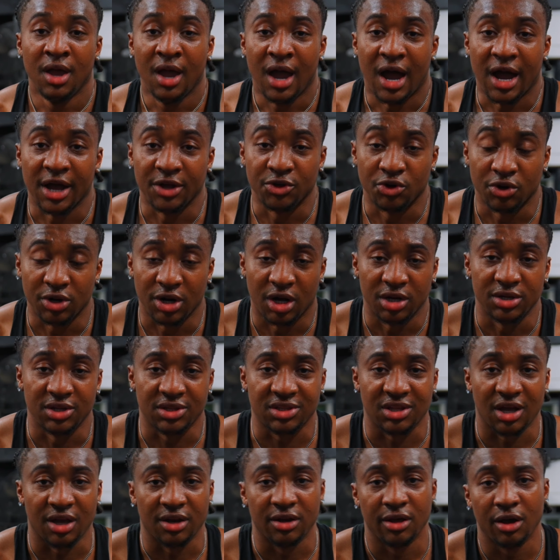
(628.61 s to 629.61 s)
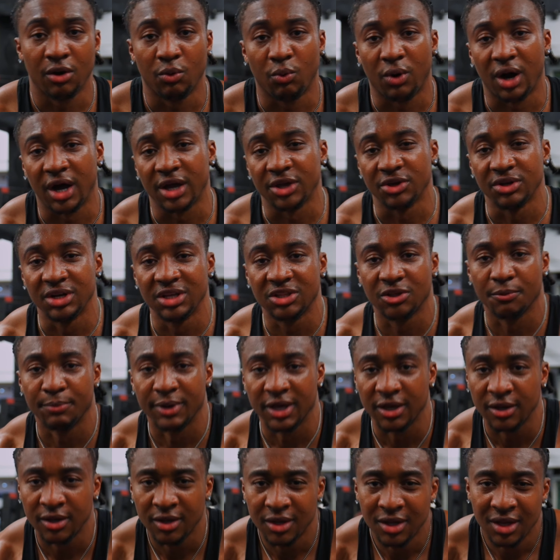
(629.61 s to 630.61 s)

and you're gonna understand why you need to be